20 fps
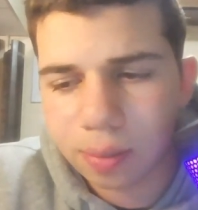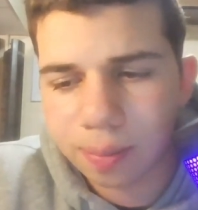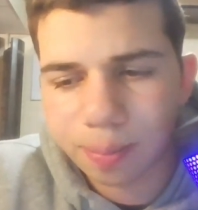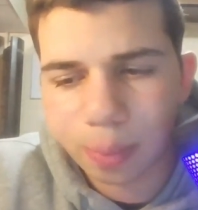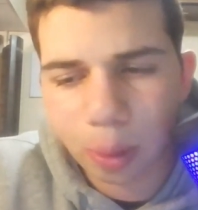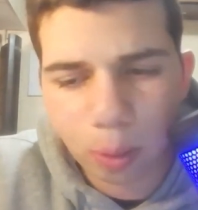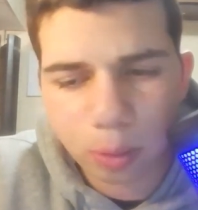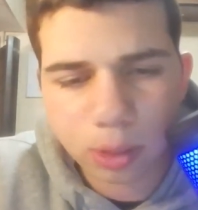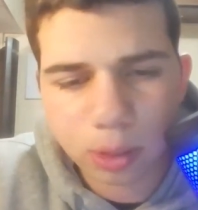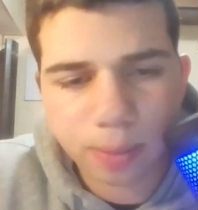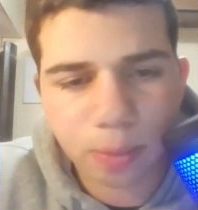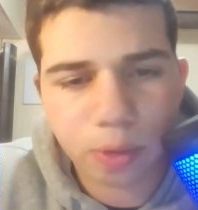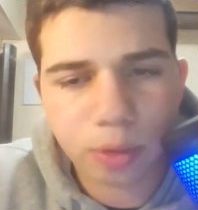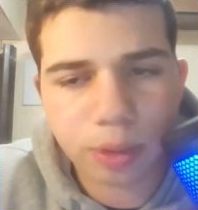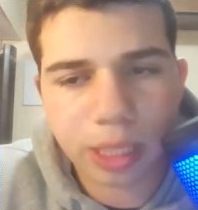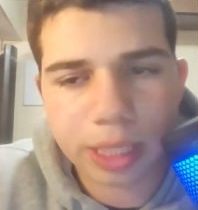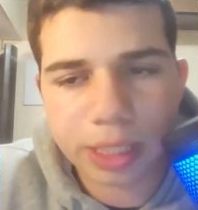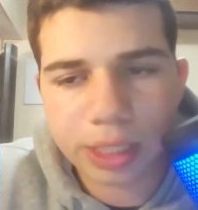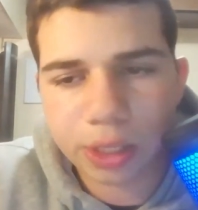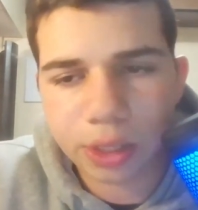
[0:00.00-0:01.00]
Baltimore,
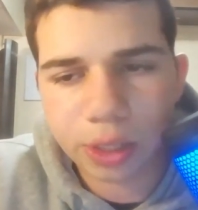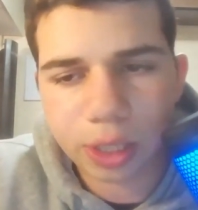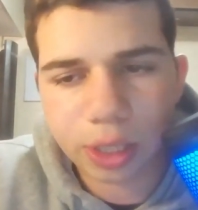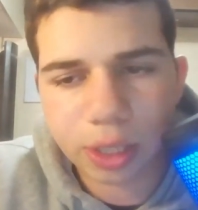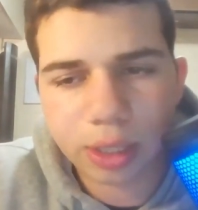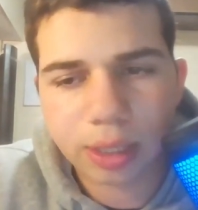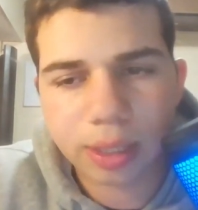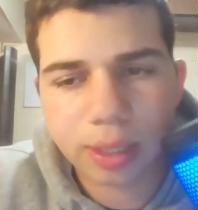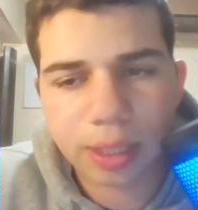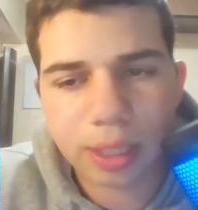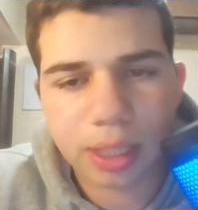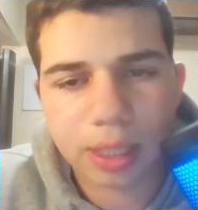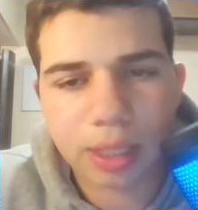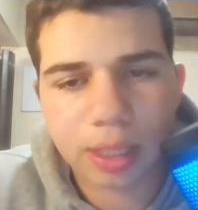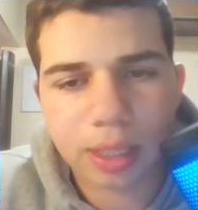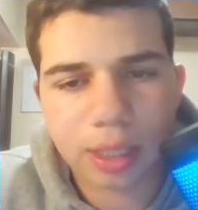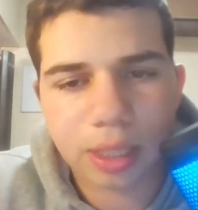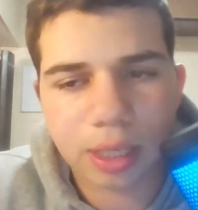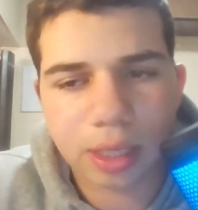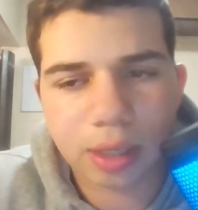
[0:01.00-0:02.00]
they took it.
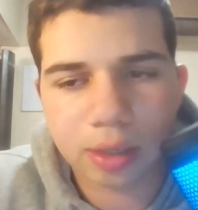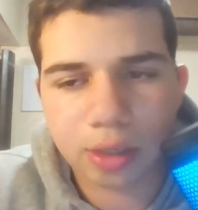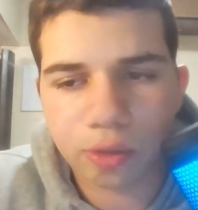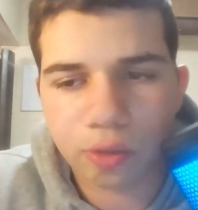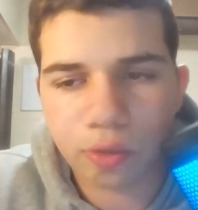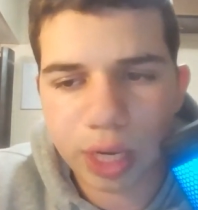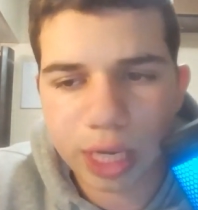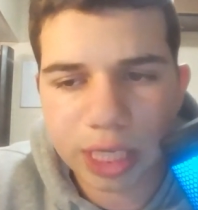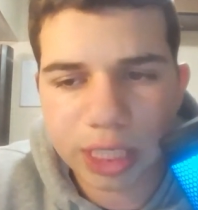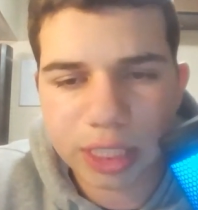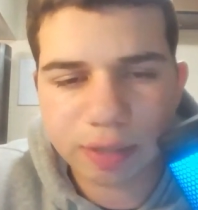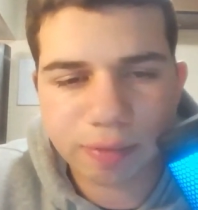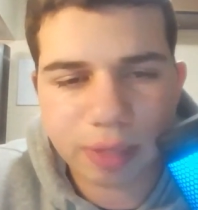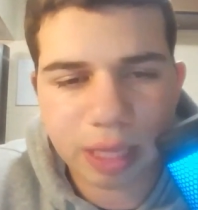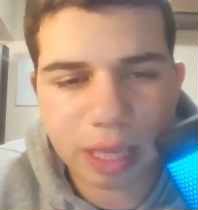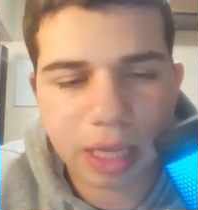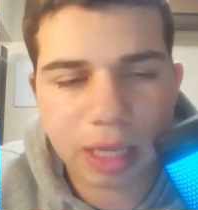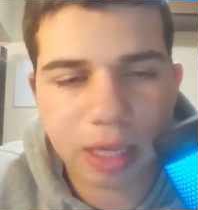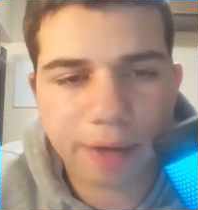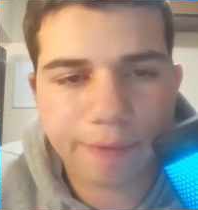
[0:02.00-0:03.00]
The Rays have
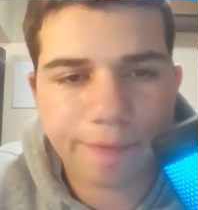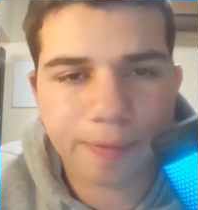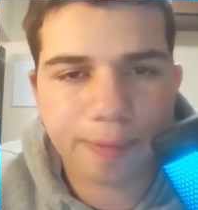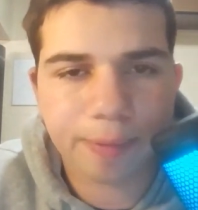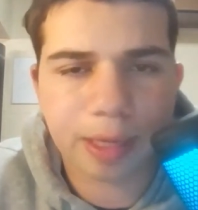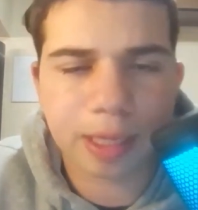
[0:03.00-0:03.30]
taken it from